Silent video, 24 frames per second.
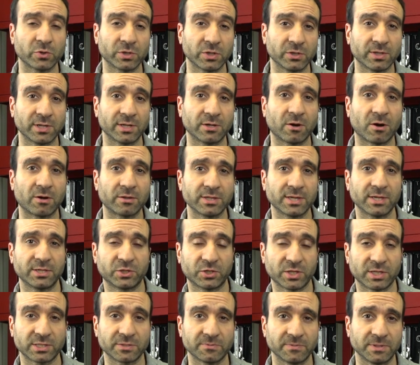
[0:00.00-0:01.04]
you did all the
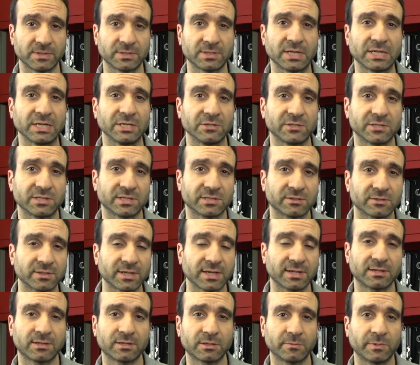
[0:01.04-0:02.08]
adjustments and you still
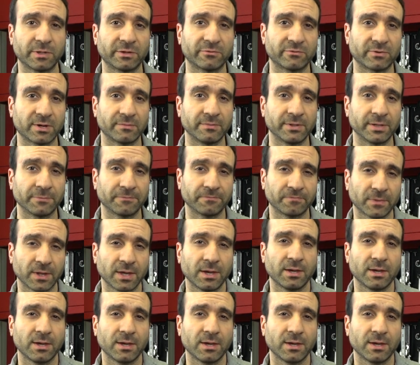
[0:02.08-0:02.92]
get a little bit of rubbing,